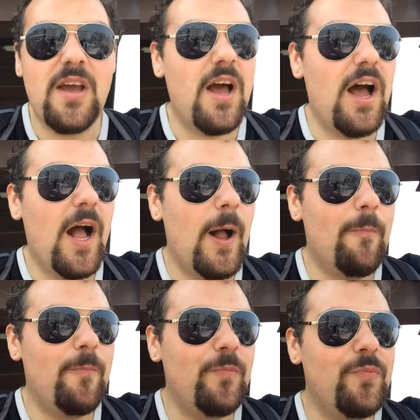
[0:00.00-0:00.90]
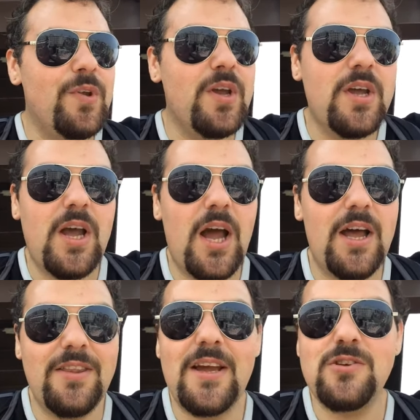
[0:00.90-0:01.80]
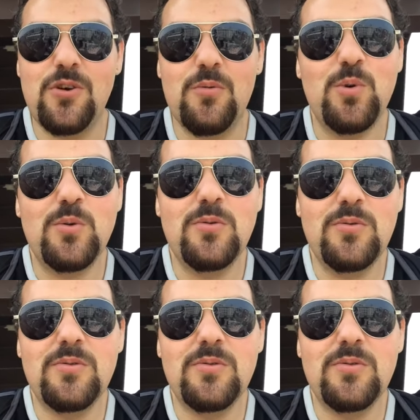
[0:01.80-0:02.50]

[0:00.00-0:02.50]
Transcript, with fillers: um, uh, daijobu,